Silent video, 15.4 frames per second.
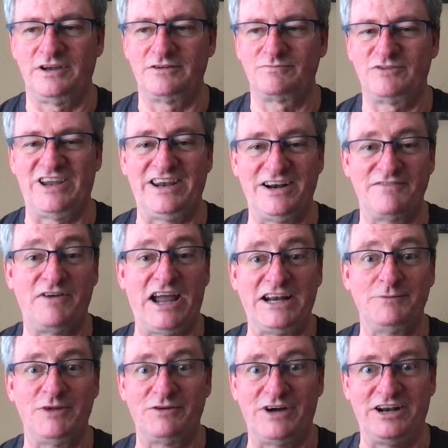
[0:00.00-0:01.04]
taking a
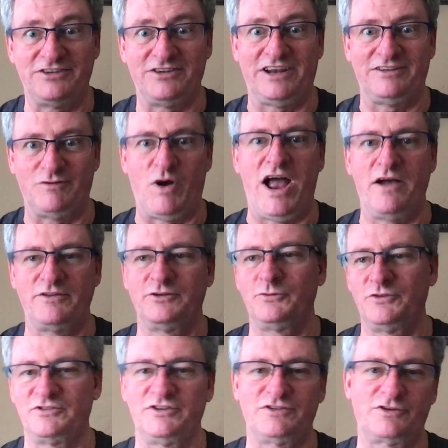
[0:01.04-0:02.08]
vitamin, right? It's like, wow, this
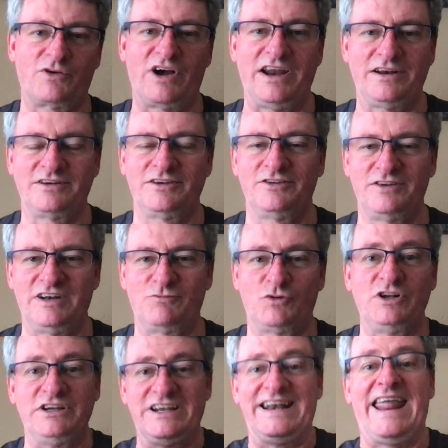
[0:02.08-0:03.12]
was just great because it
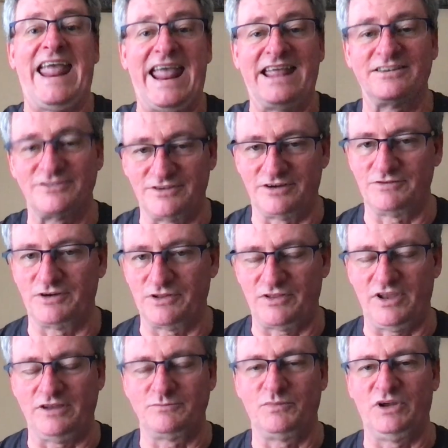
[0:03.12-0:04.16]
really enhanced
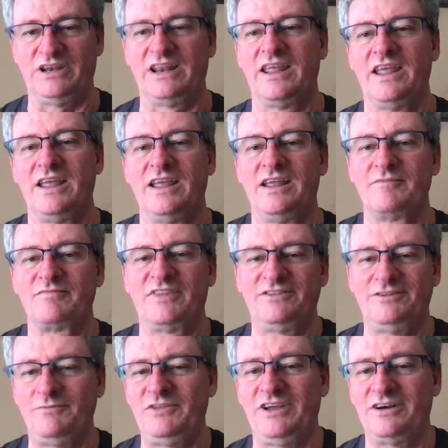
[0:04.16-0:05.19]
everything. But
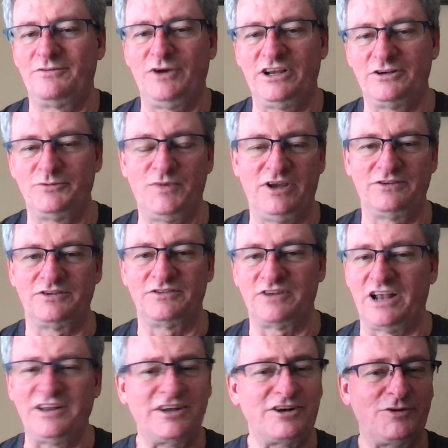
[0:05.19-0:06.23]
something on a regular basis.
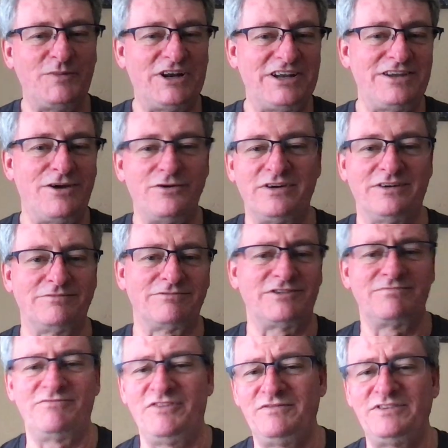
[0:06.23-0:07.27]
A little bit of yoga,
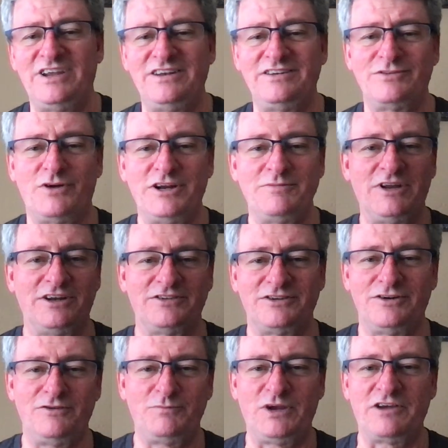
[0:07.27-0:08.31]
15, 20 minutes.
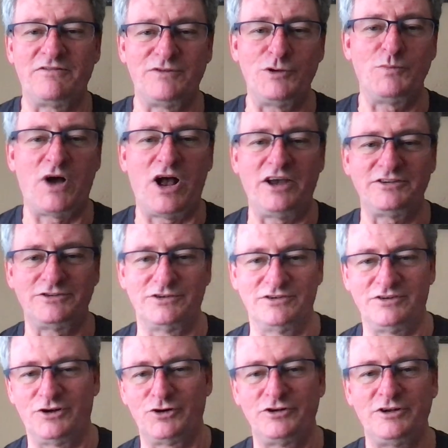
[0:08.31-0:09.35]
Pick a few postures,
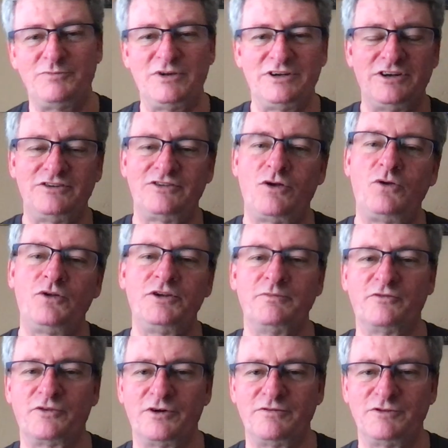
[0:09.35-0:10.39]
learn them, and just hold them
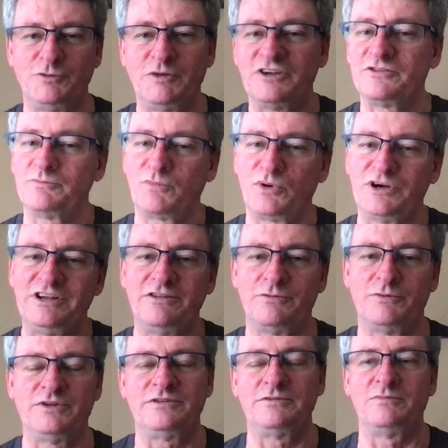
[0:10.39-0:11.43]
for a few minutes and breathe
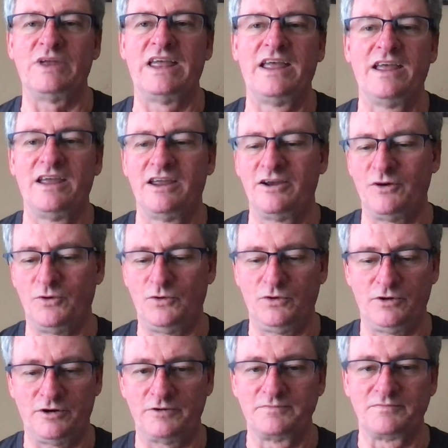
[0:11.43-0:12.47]
with them.
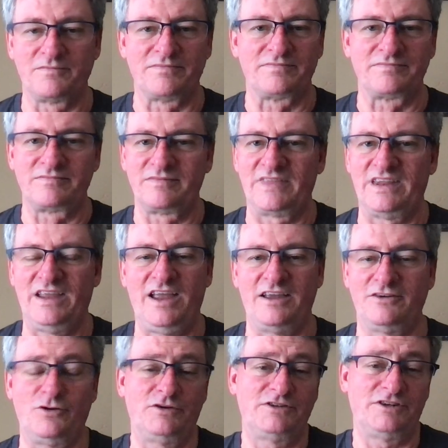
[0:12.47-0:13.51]
Or, yeah,
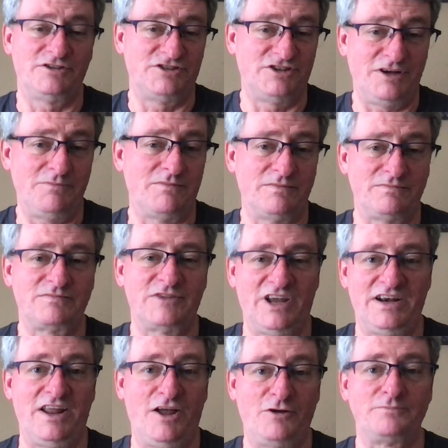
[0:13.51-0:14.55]
going to the gym
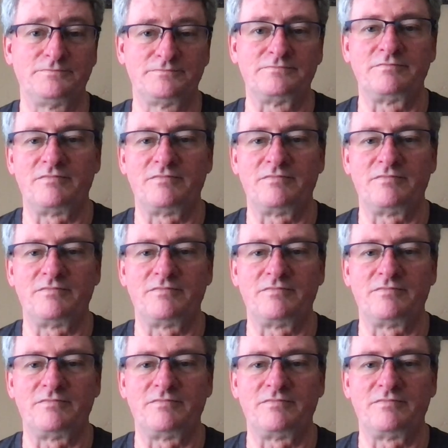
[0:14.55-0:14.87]
can help.